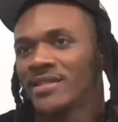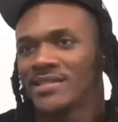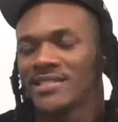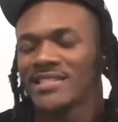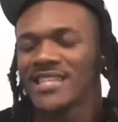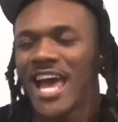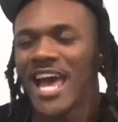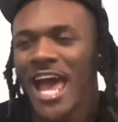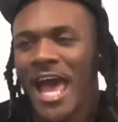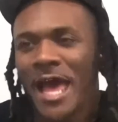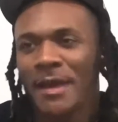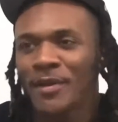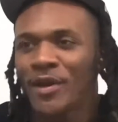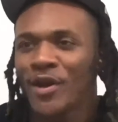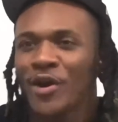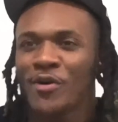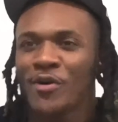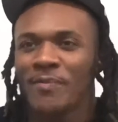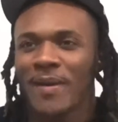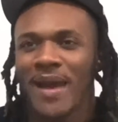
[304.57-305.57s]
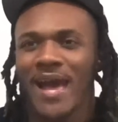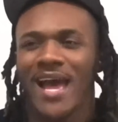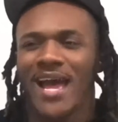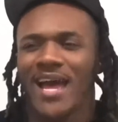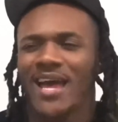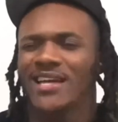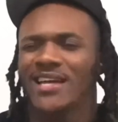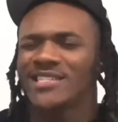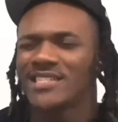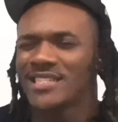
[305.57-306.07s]
time go
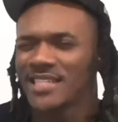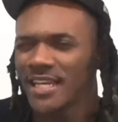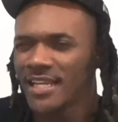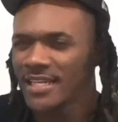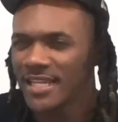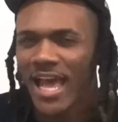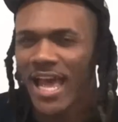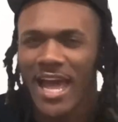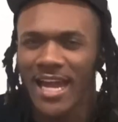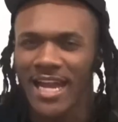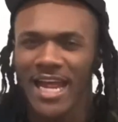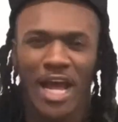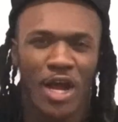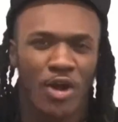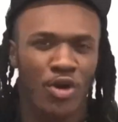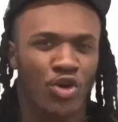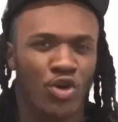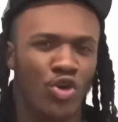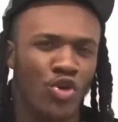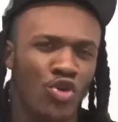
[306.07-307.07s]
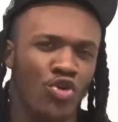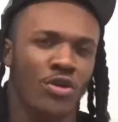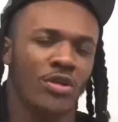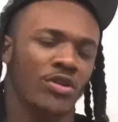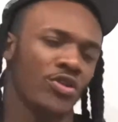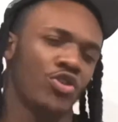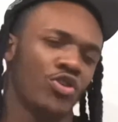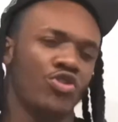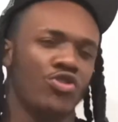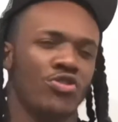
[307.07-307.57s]
by, shit die down,
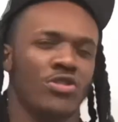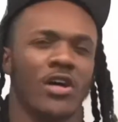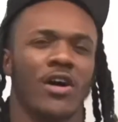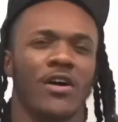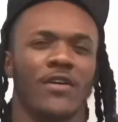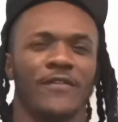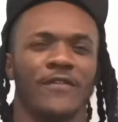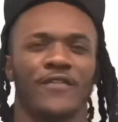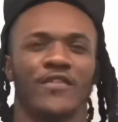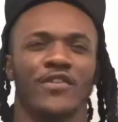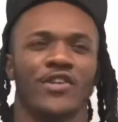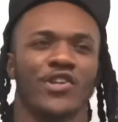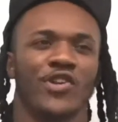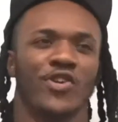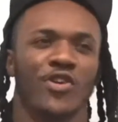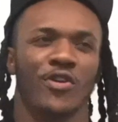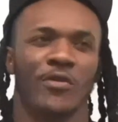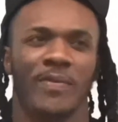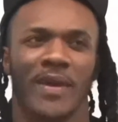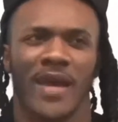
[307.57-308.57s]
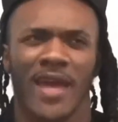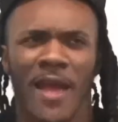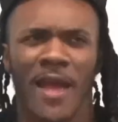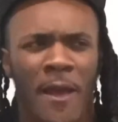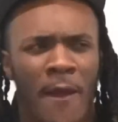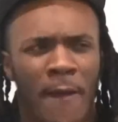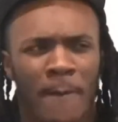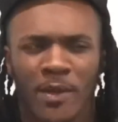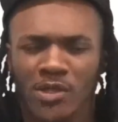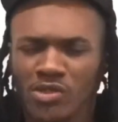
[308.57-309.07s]
cool cool off for a little bit.
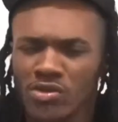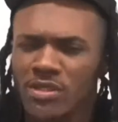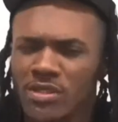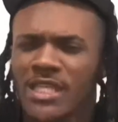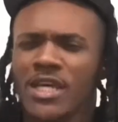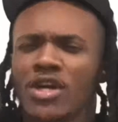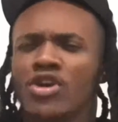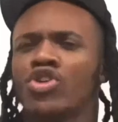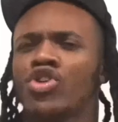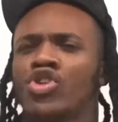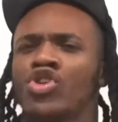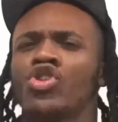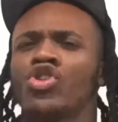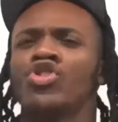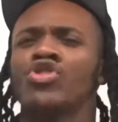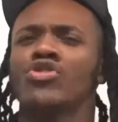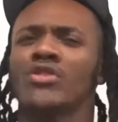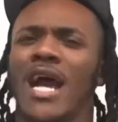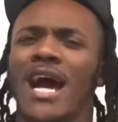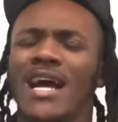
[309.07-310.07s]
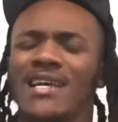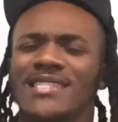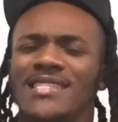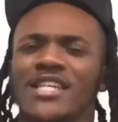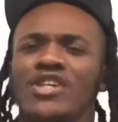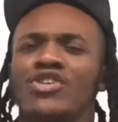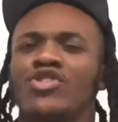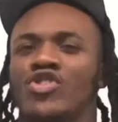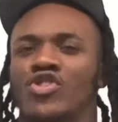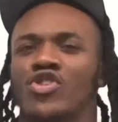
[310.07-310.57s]
But you still cool, y'all
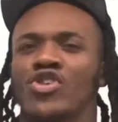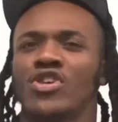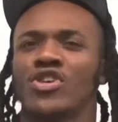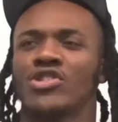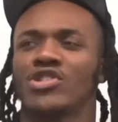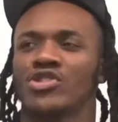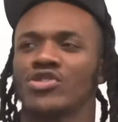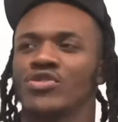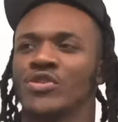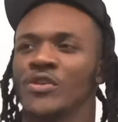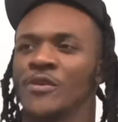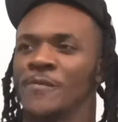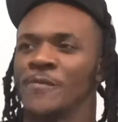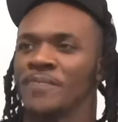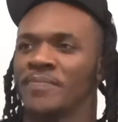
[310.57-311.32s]
still cordial.